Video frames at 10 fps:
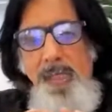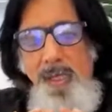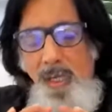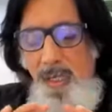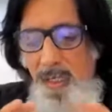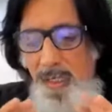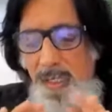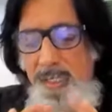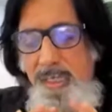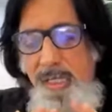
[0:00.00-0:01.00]

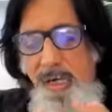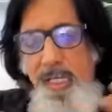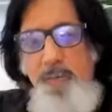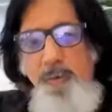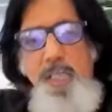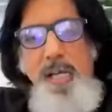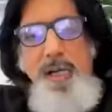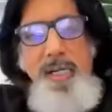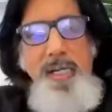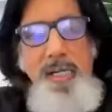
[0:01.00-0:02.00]
It's the rays which are
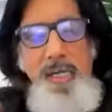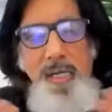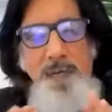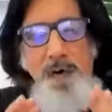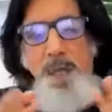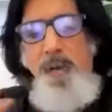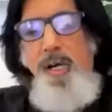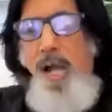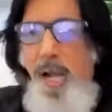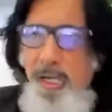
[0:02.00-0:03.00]
radiating from
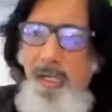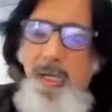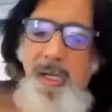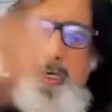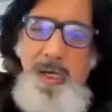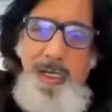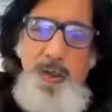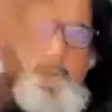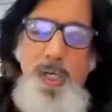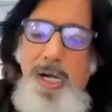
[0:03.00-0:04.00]
your eye,
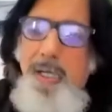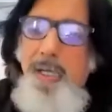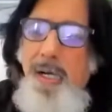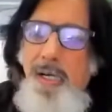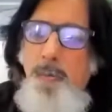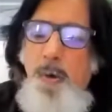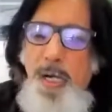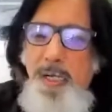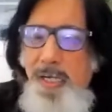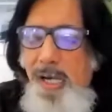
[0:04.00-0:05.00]
and you cut it at a
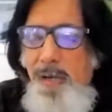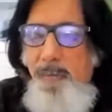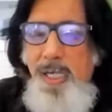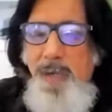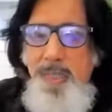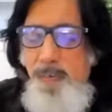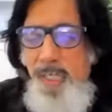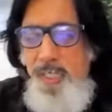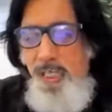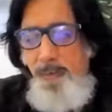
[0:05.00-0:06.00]
point, and that becomes a
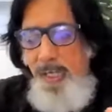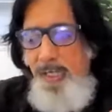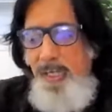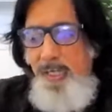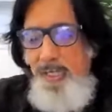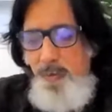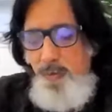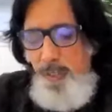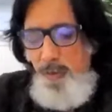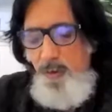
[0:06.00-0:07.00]
picture plane, and that's
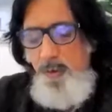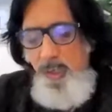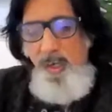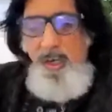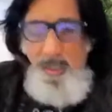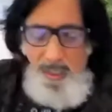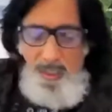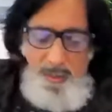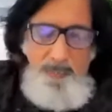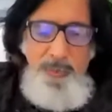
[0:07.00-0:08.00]
where you
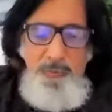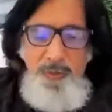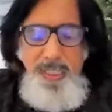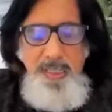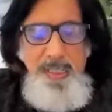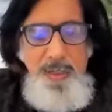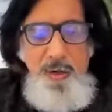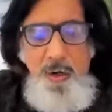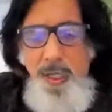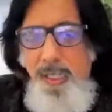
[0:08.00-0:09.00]
freeze that
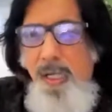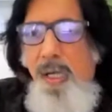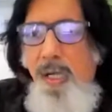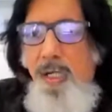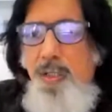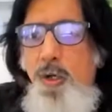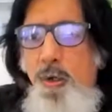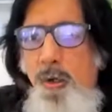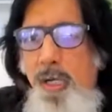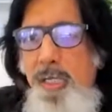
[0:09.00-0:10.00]
drawing.
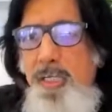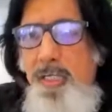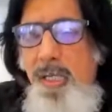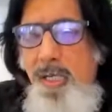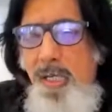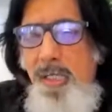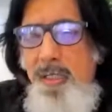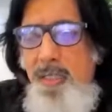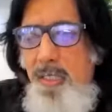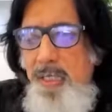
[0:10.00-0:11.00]
So it's
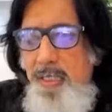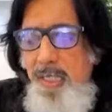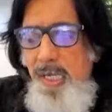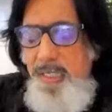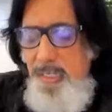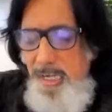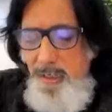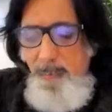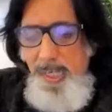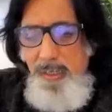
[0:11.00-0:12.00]
the
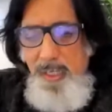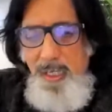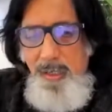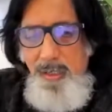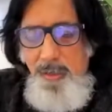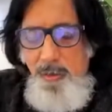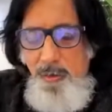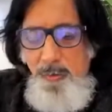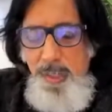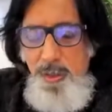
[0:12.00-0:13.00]
exact method
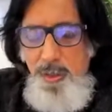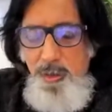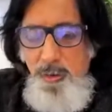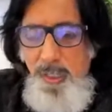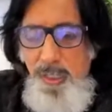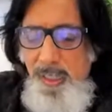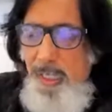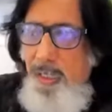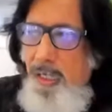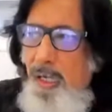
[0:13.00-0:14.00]
through which you learn.
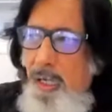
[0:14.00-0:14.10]
And